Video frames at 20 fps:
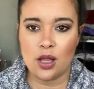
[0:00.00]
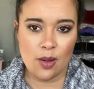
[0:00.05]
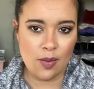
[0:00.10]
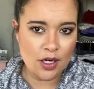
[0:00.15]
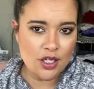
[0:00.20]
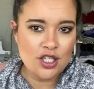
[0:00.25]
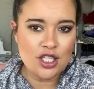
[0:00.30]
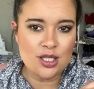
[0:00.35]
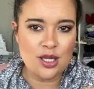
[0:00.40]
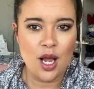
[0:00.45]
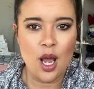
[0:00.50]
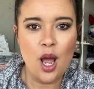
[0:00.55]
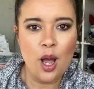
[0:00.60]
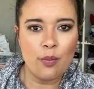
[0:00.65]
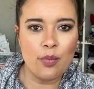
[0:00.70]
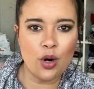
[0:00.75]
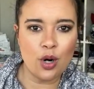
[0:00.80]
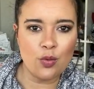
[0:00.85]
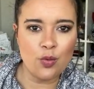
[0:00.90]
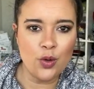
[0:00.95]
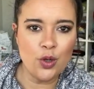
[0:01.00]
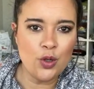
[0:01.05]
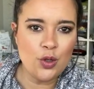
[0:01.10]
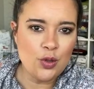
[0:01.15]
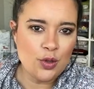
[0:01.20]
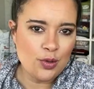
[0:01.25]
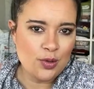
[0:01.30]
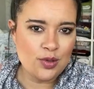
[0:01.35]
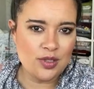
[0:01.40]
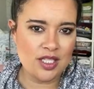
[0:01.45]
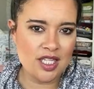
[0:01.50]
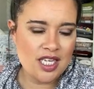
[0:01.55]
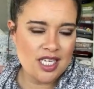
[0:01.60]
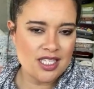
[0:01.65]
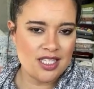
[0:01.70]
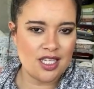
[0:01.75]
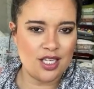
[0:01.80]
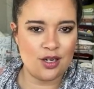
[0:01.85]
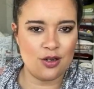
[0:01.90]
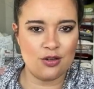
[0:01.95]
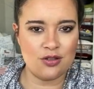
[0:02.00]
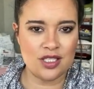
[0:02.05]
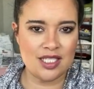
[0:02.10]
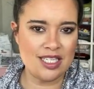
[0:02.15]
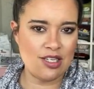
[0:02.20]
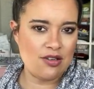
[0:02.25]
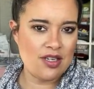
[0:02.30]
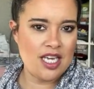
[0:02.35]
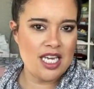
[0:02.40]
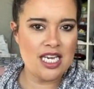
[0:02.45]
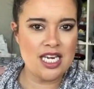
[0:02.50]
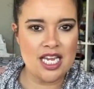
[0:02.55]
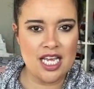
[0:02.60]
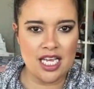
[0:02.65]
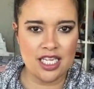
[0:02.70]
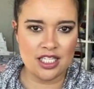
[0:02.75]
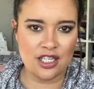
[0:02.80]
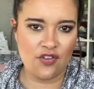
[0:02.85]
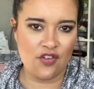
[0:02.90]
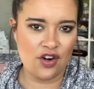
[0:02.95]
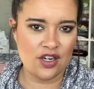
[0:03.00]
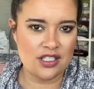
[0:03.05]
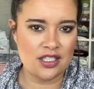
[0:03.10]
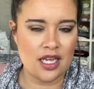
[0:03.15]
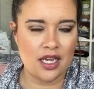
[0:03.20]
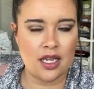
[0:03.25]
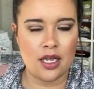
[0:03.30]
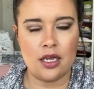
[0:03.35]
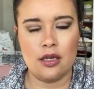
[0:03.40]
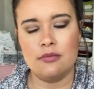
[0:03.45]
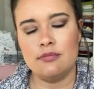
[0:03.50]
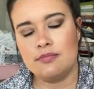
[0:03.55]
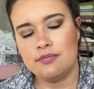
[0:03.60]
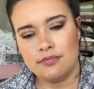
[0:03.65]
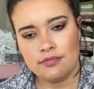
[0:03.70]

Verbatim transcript: Let me just peruse these little silky knits for a second.